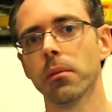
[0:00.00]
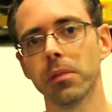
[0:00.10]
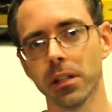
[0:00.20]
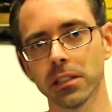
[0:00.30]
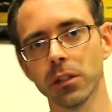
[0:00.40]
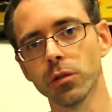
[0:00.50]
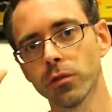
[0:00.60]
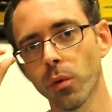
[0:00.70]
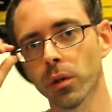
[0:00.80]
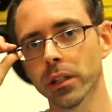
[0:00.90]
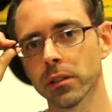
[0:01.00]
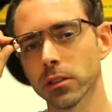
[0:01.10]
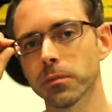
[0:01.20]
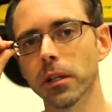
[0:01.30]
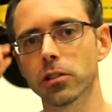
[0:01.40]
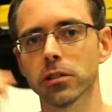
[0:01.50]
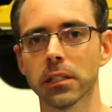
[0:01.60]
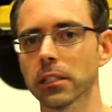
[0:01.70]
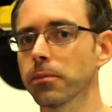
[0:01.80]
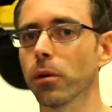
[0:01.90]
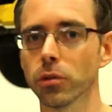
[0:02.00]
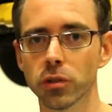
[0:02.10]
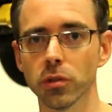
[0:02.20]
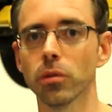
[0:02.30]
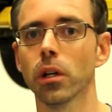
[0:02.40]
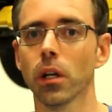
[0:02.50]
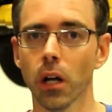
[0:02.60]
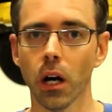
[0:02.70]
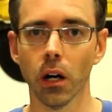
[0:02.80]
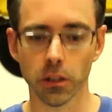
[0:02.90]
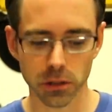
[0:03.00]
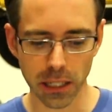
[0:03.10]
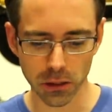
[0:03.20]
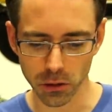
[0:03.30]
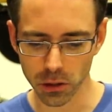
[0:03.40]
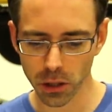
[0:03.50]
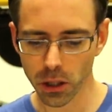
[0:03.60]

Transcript: because they use 4-link suspensions as opposed to standard